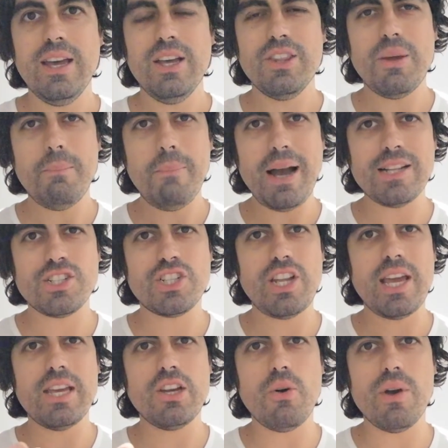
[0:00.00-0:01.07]
the match
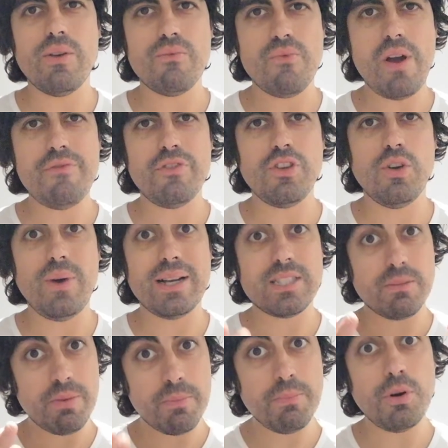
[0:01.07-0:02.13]
day going revenue as a
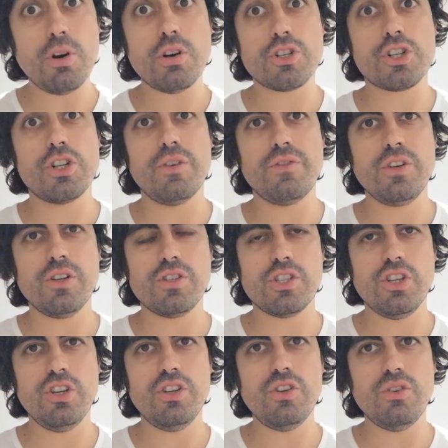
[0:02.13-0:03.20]
proportion of your
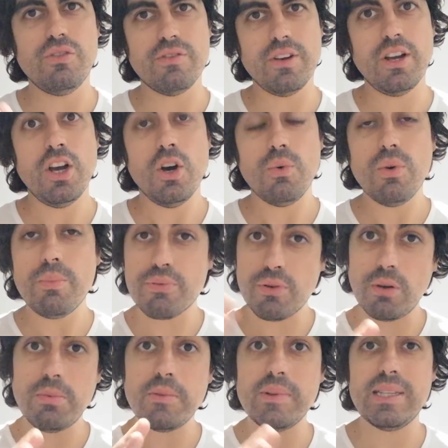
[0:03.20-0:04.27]
turnover will
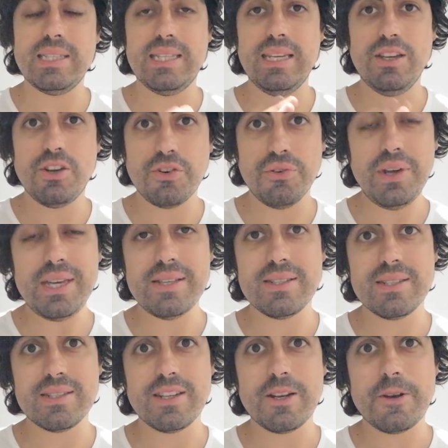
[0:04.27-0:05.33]
probably decrease.